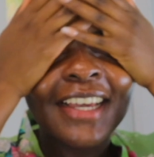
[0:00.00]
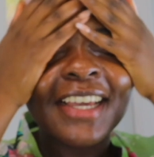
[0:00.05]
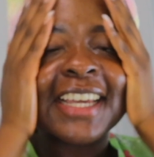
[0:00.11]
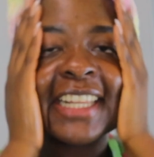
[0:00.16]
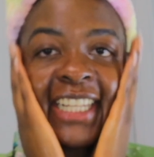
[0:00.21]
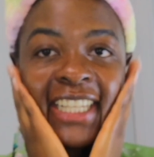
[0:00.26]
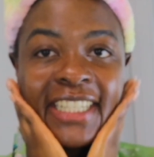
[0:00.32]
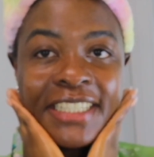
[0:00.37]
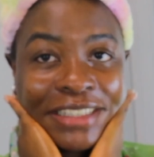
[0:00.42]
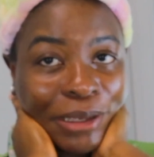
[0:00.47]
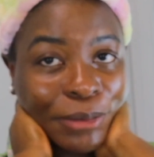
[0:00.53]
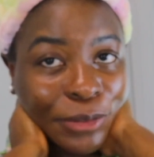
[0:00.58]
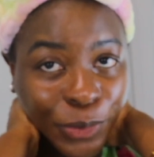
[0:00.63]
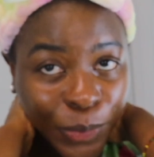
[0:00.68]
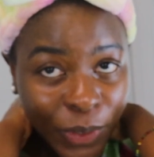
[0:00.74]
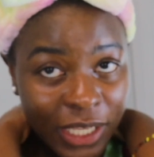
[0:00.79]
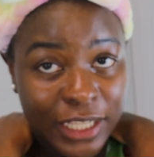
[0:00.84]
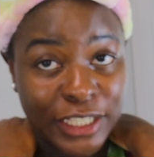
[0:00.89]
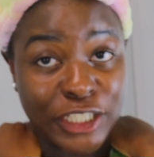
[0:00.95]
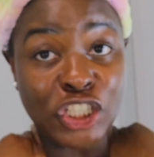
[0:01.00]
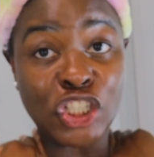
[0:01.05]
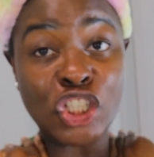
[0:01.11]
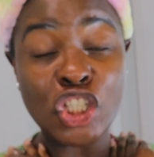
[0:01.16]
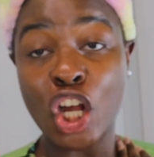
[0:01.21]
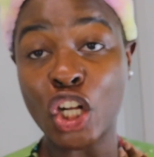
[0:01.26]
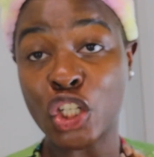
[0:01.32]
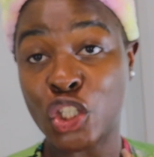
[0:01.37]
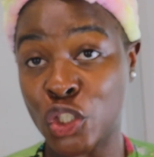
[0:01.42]
the steps were
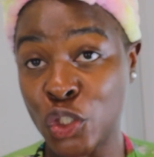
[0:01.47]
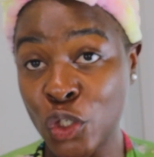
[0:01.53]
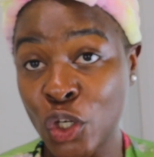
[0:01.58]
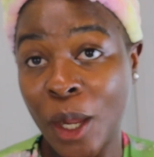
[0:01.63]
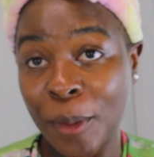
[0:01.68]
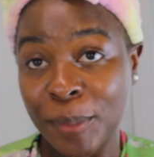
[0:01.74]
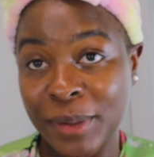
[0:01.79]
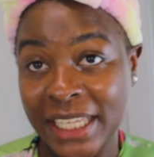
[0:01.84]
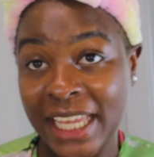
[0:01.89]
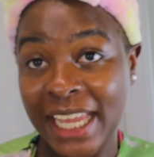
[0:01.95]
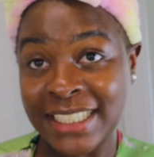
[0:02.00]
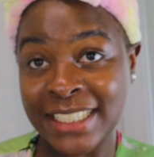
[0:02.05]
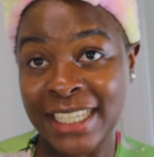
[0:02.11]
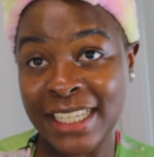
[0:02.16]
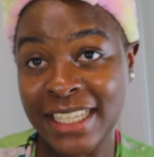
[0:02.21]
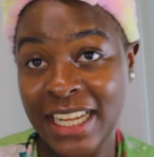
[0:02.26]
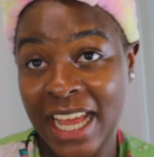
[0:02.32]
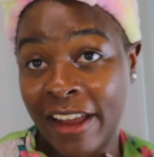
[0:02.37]
not too complicated.